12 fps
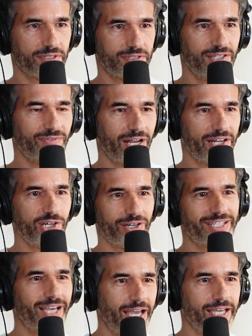with. Yeah. Even on
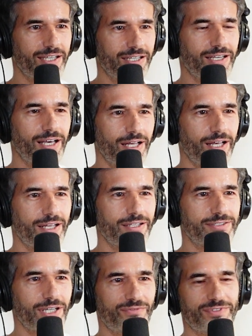your cake,
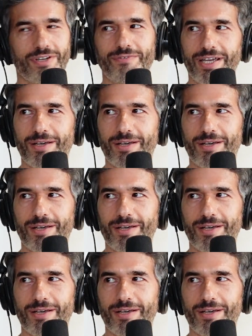Dove, Dove